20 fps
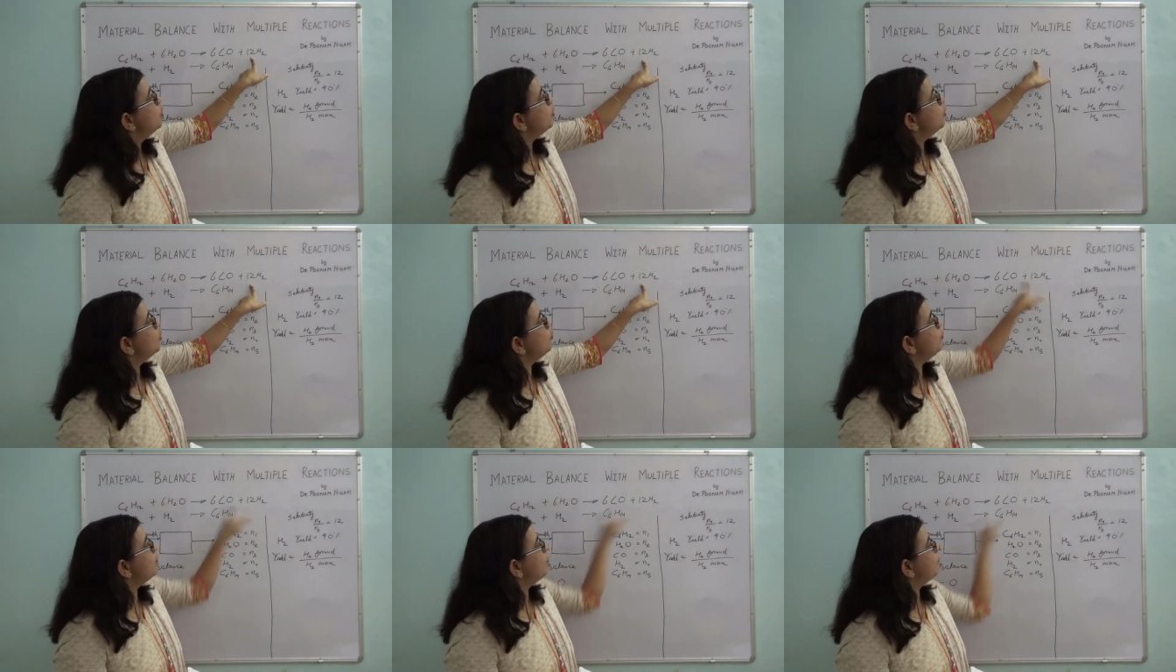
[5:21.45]

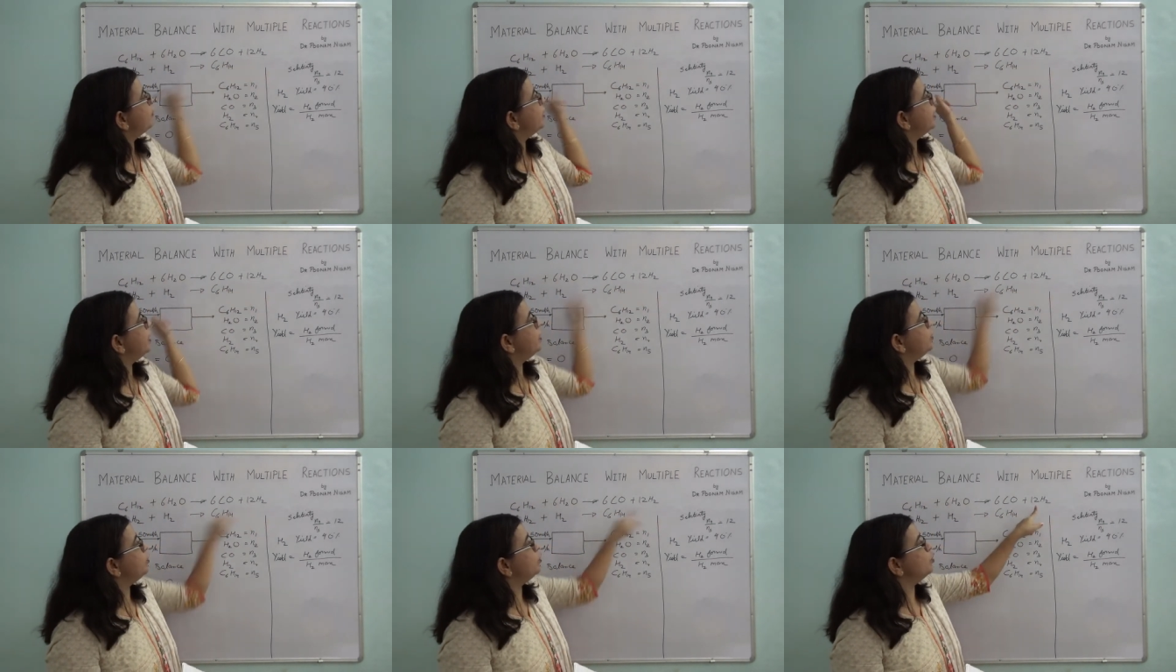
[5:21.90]
two hundred
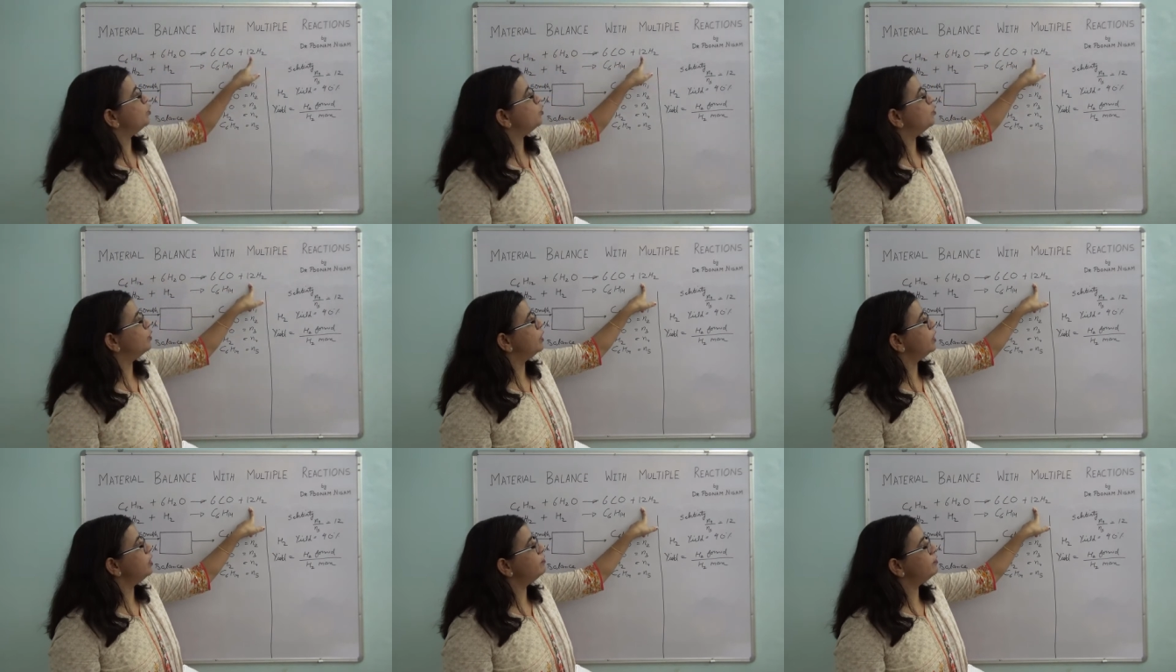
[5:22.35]
fifty into
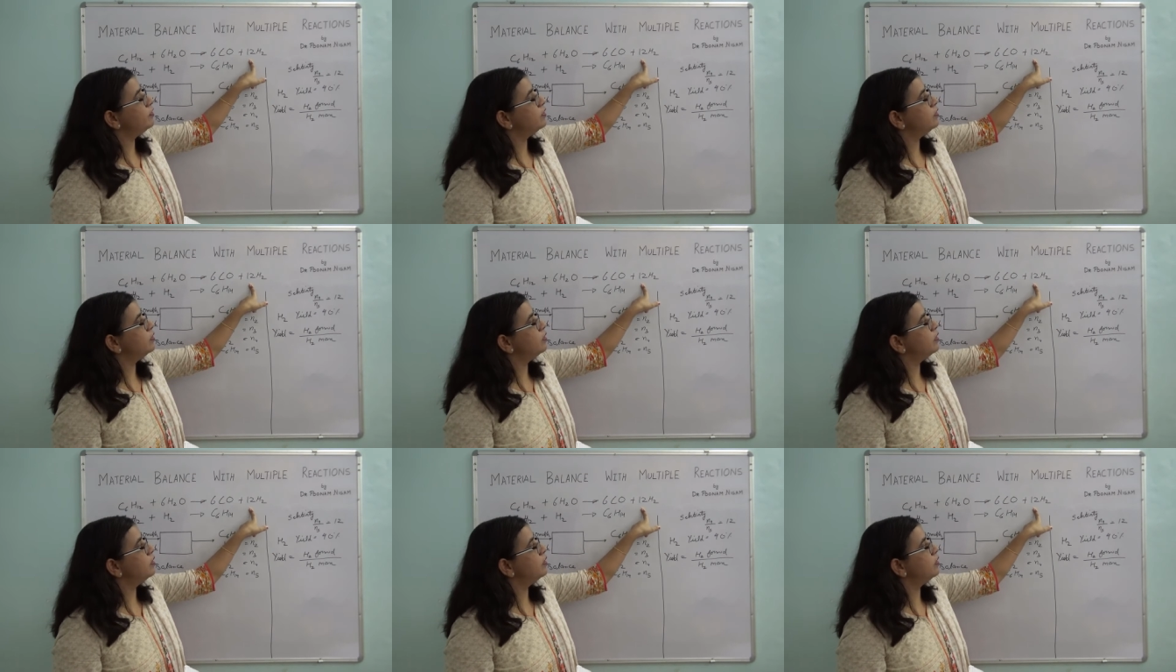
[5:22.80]
twelve.
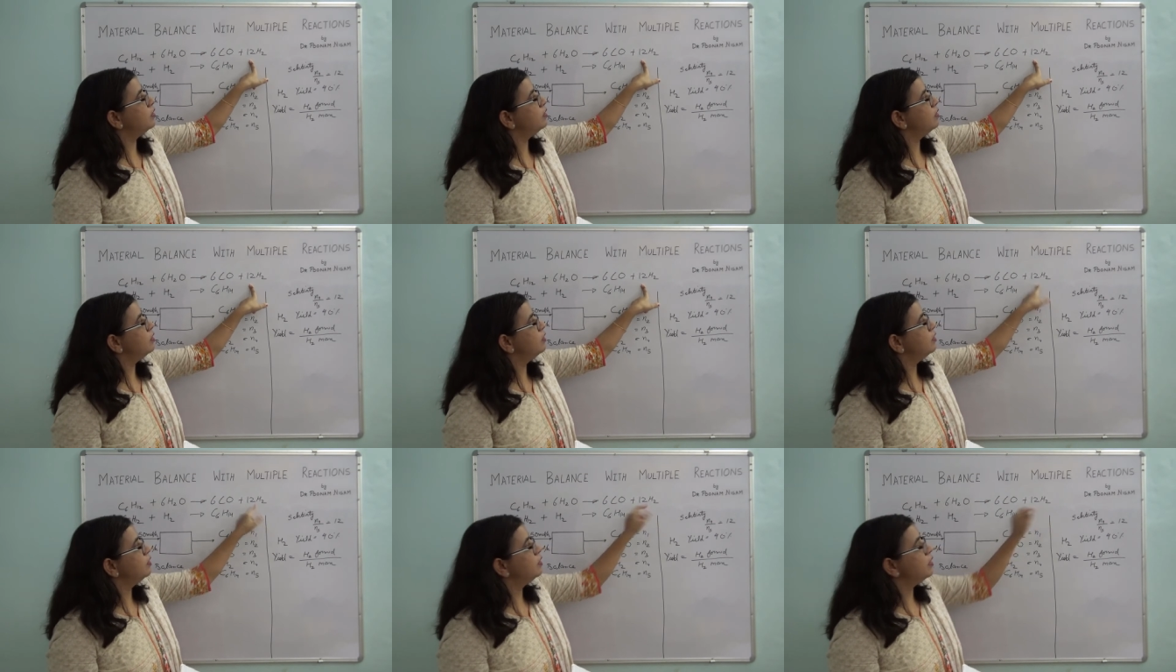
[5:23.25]

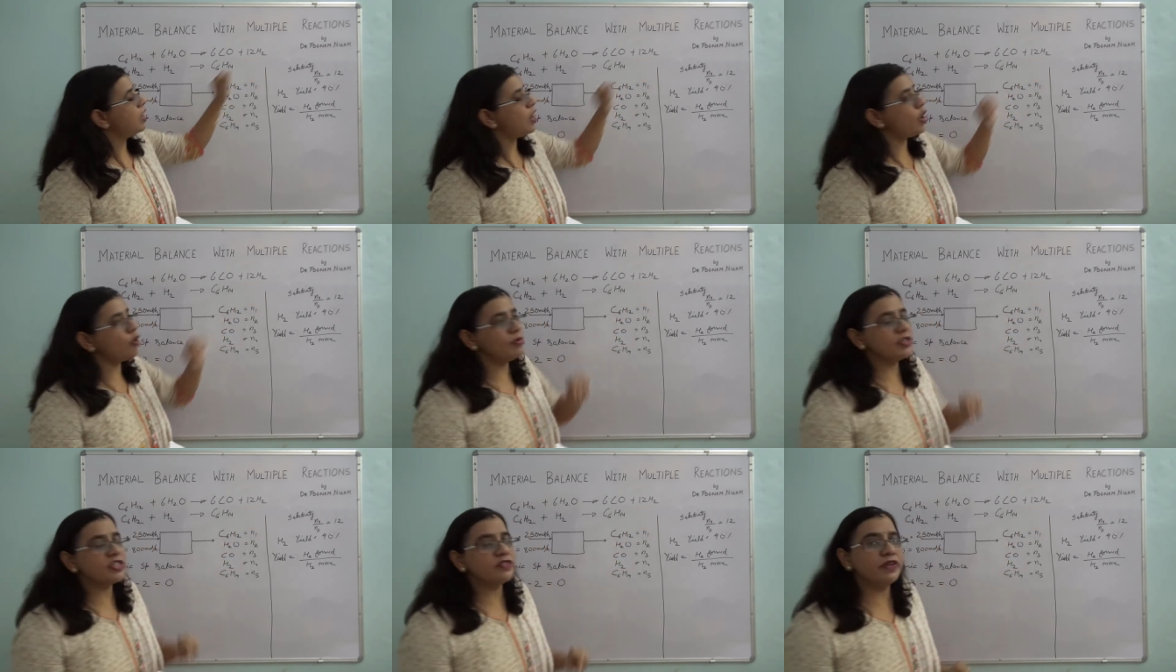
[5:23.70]

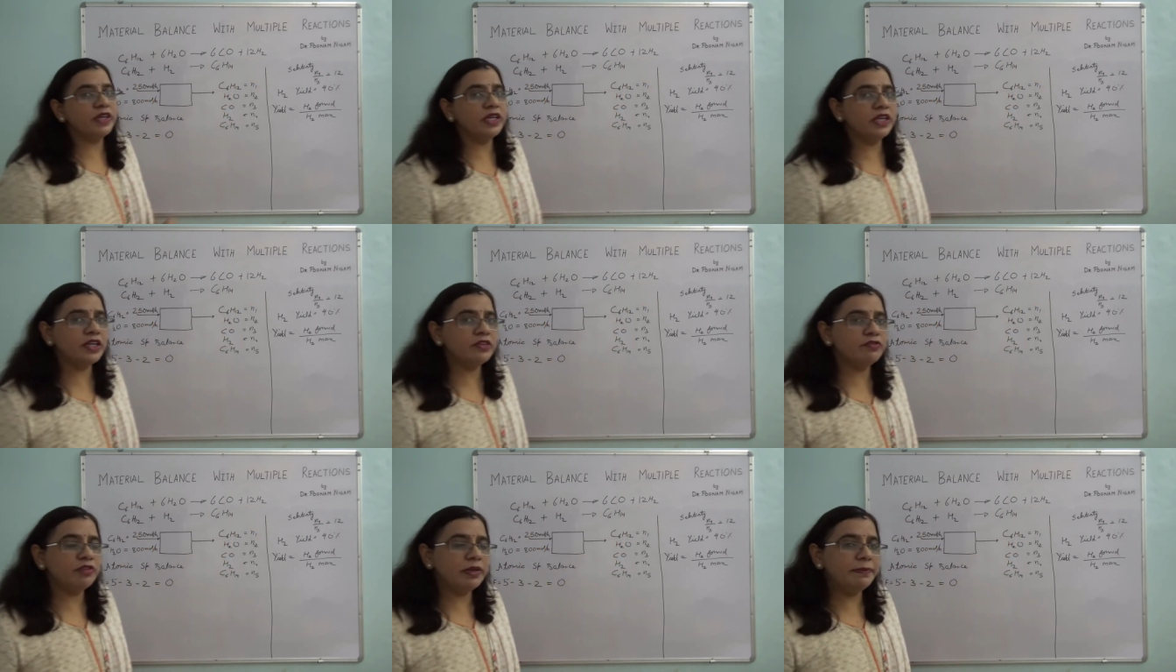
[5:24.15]
How much will
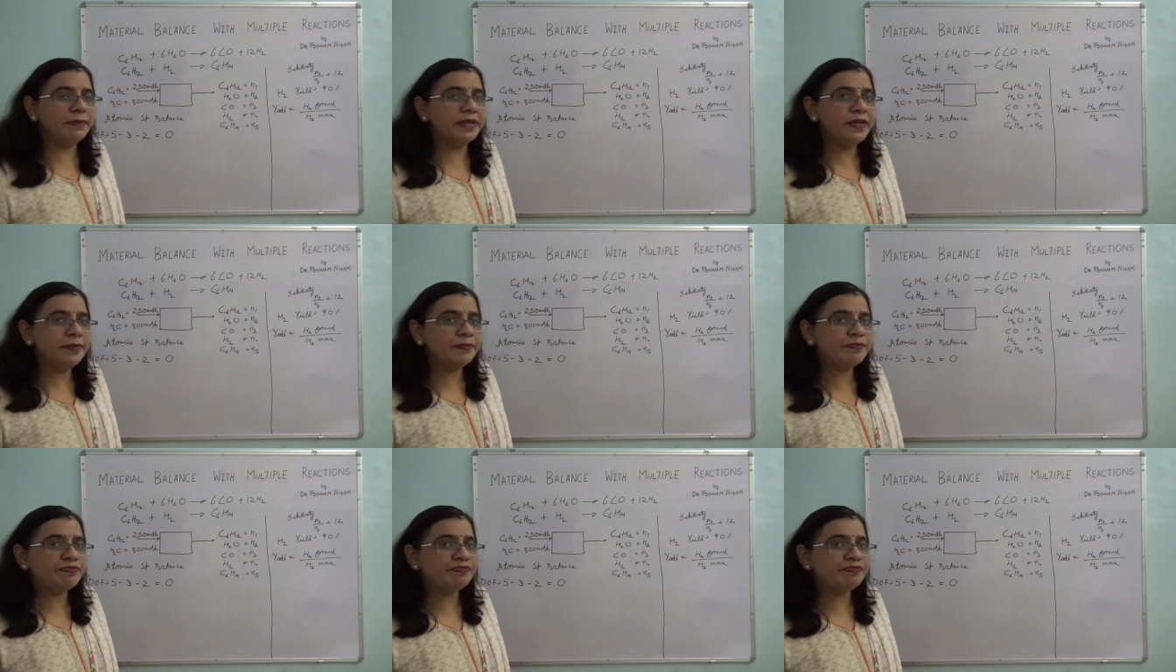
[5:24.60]
it will be?